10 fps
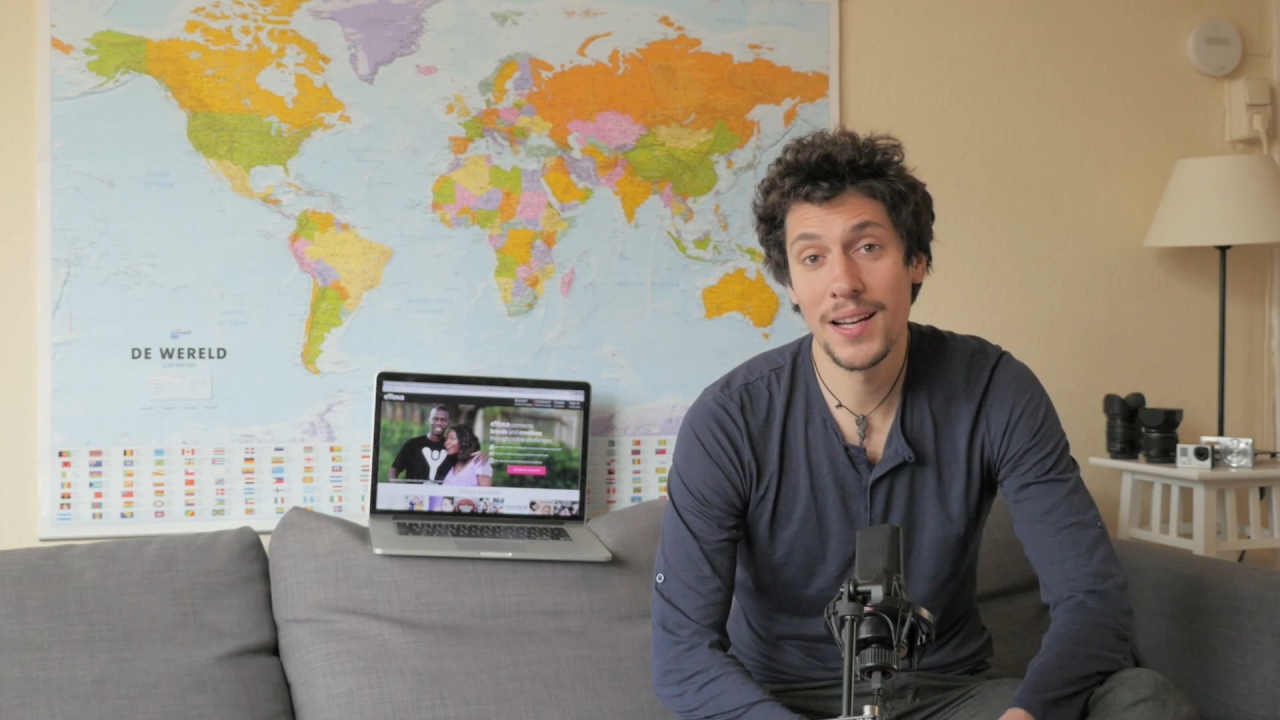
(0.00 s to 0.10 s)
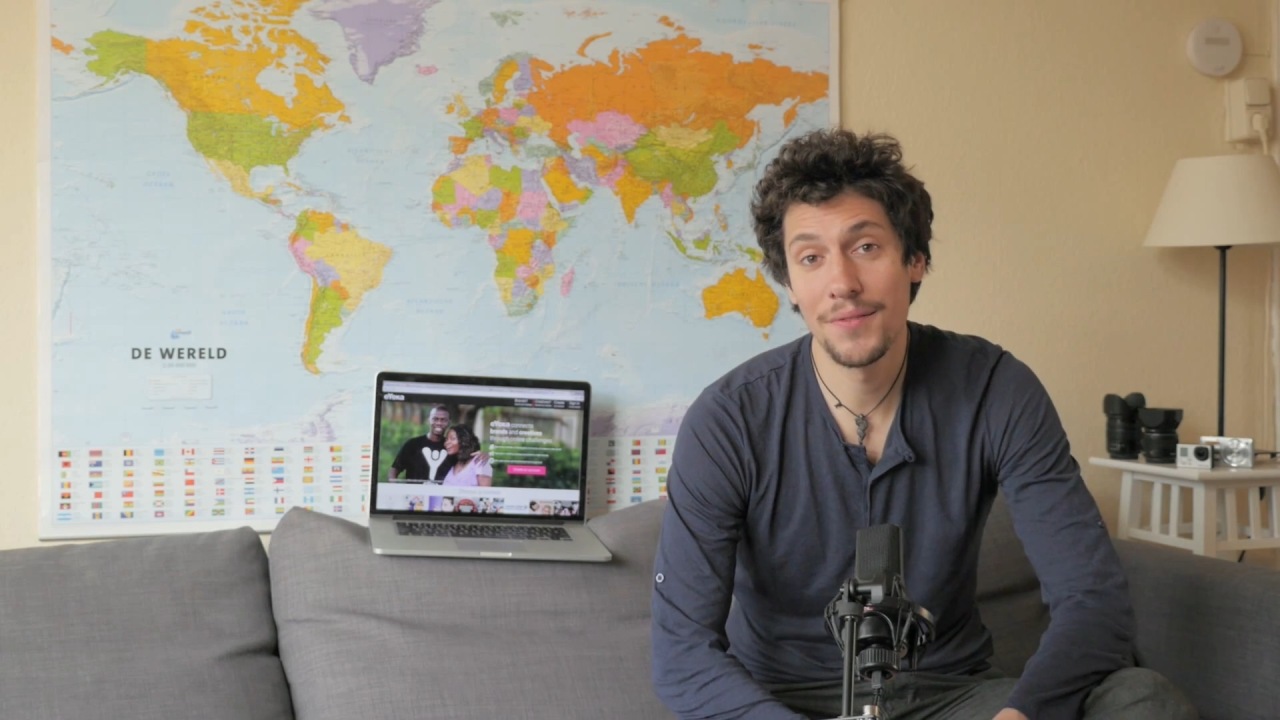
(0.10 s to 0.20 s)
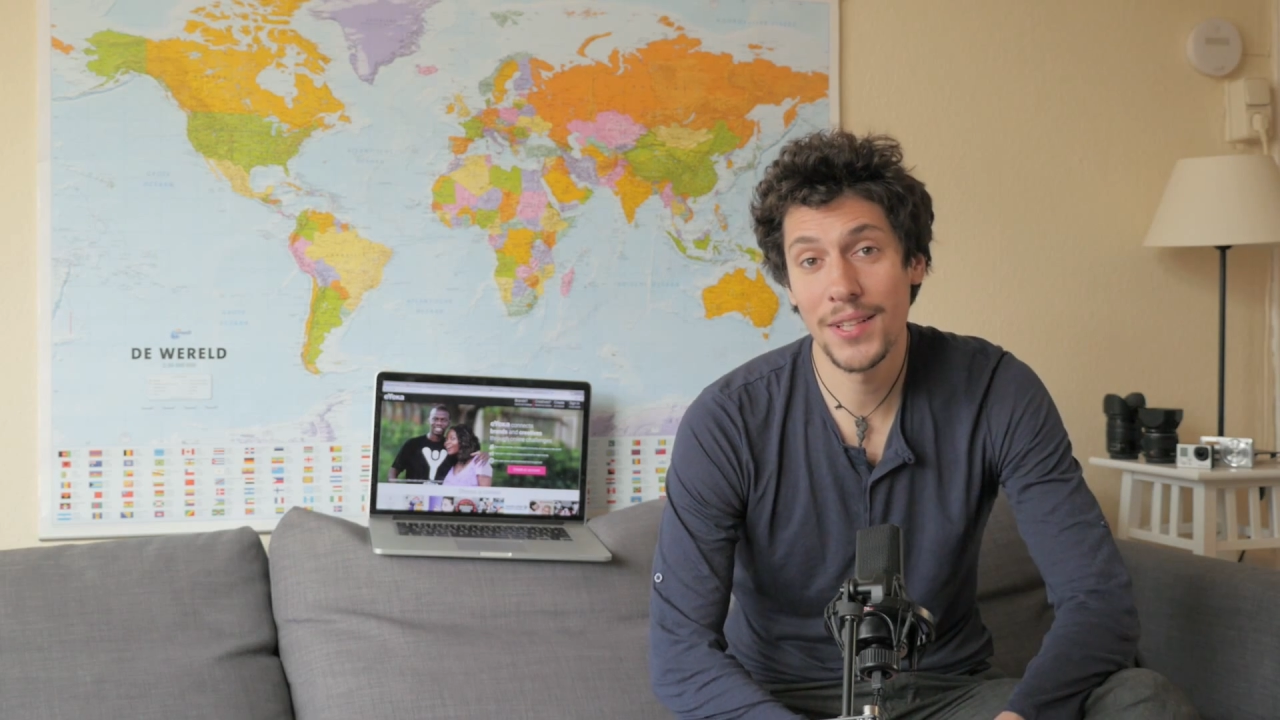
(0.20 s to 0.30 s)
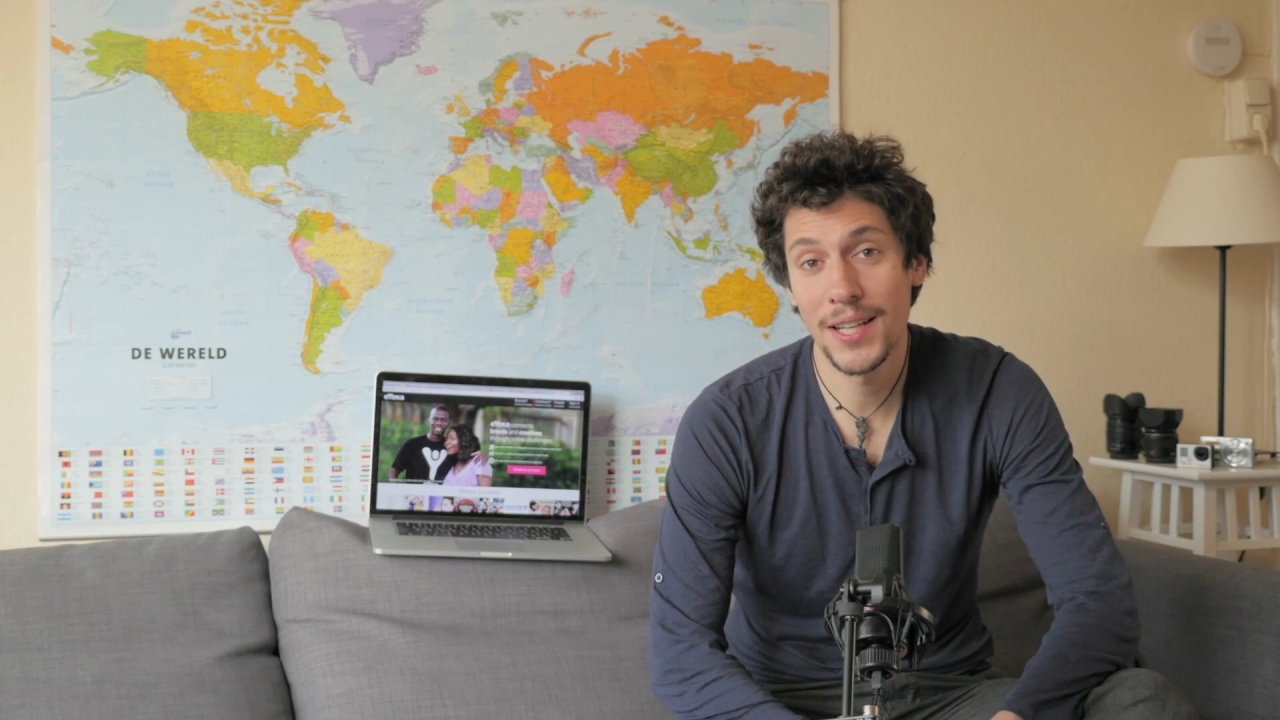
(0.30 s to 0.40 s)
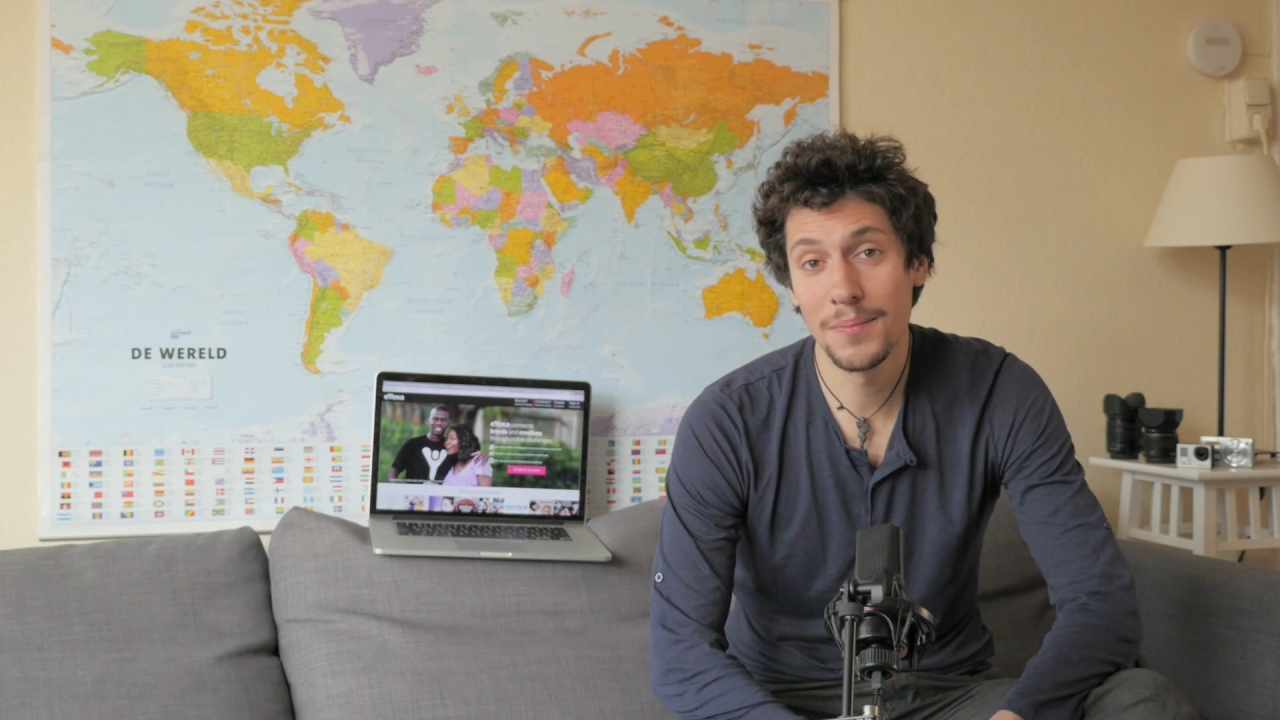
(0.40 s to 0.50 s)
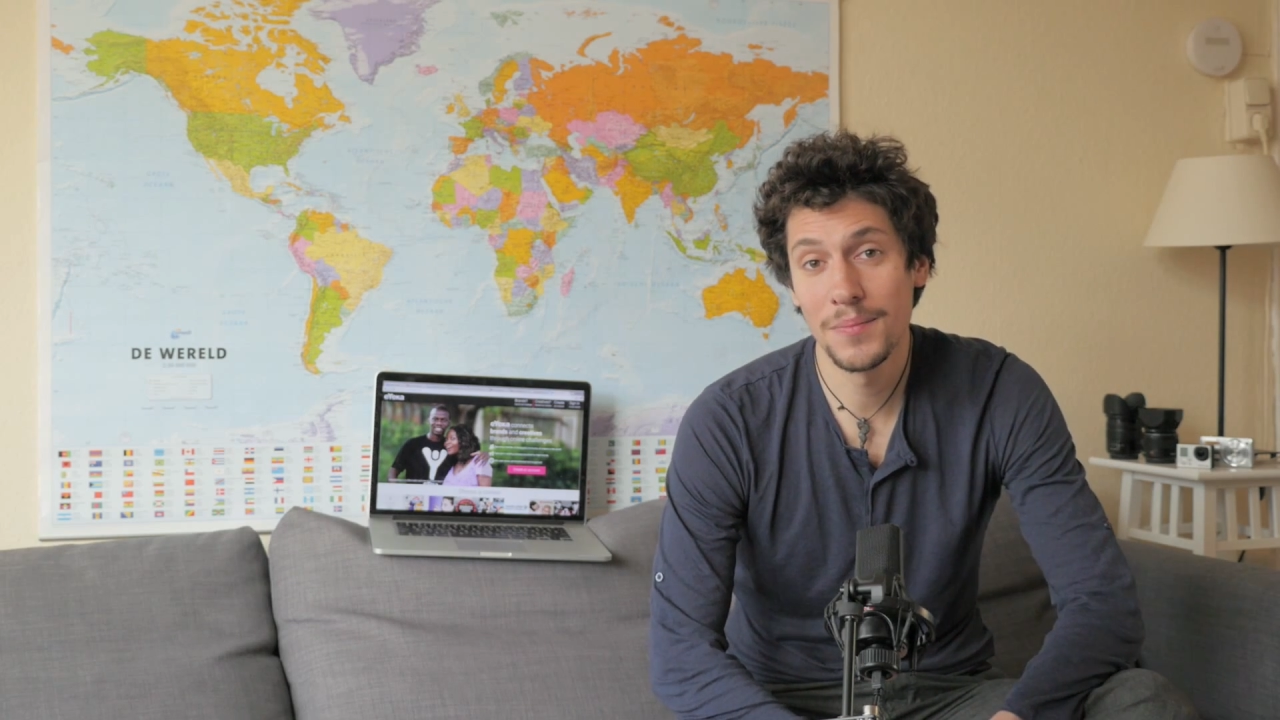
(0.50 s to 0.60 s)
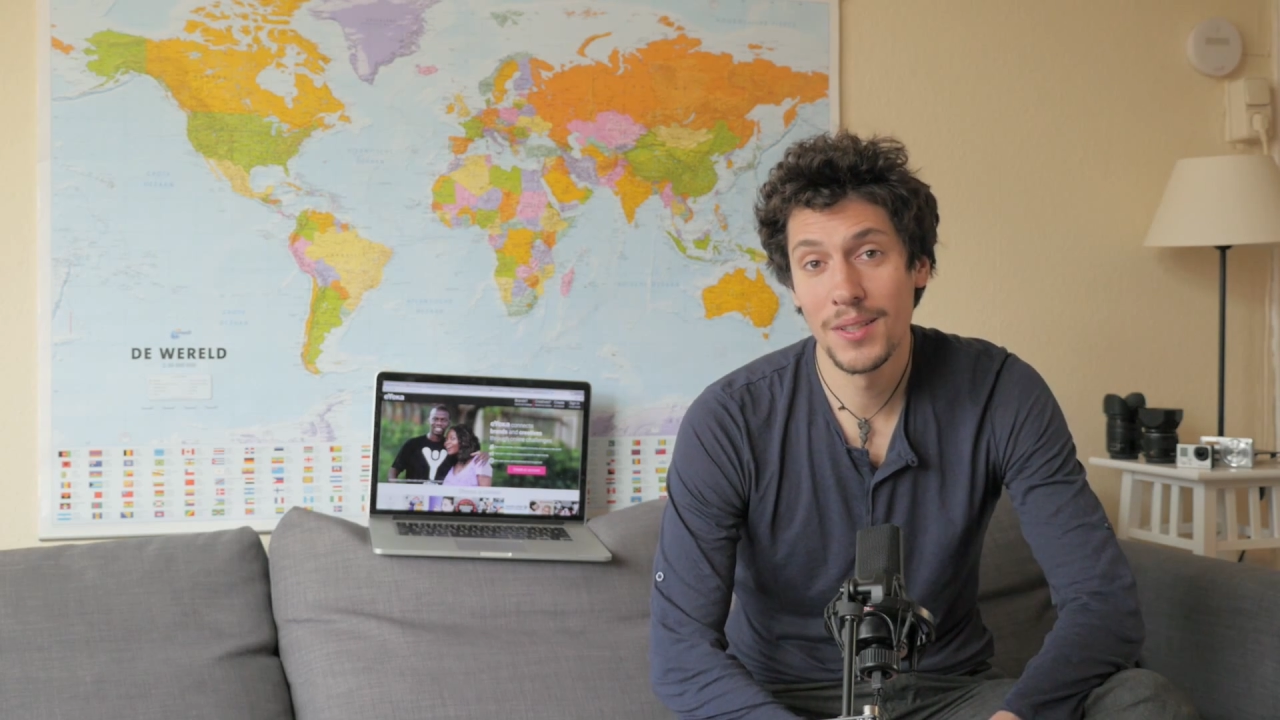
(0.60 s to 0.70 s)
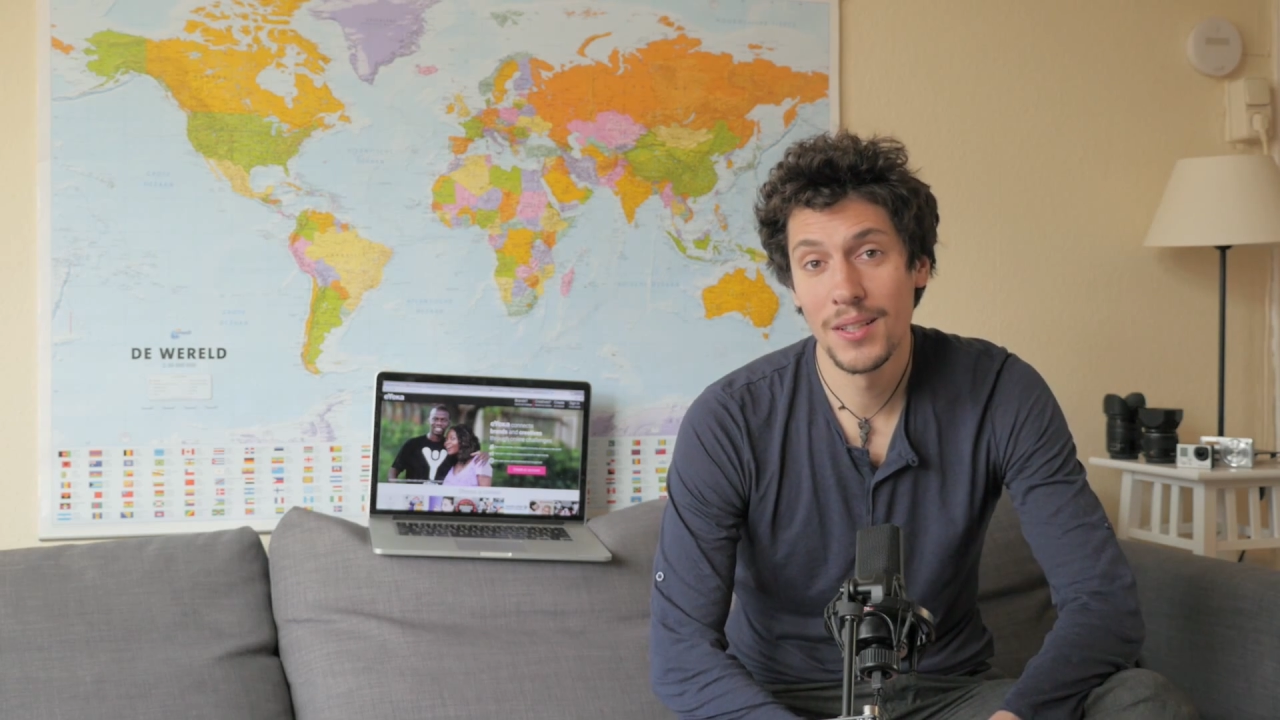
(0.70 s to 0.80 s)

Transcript: have time.